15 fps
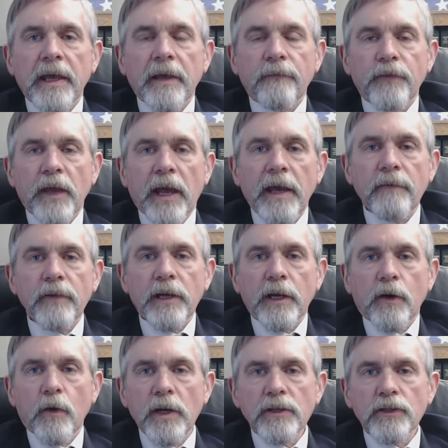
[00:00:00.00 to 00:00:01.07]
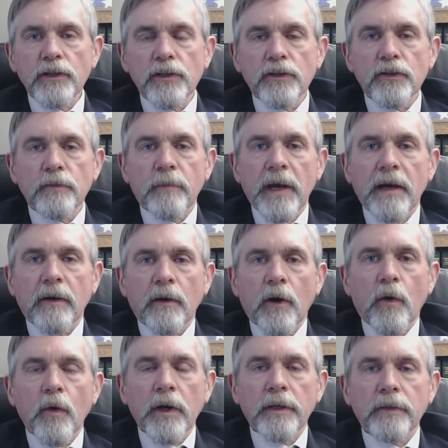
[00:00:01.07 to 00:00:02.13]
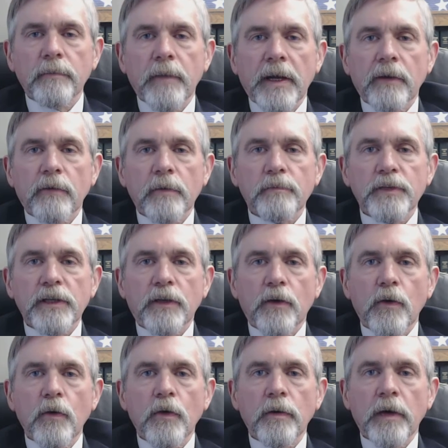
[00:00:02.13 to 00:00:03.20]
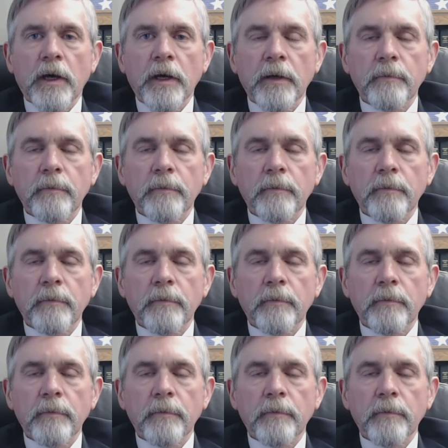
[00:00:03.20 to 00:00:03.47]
If you have any questions about going to bankruptcy court,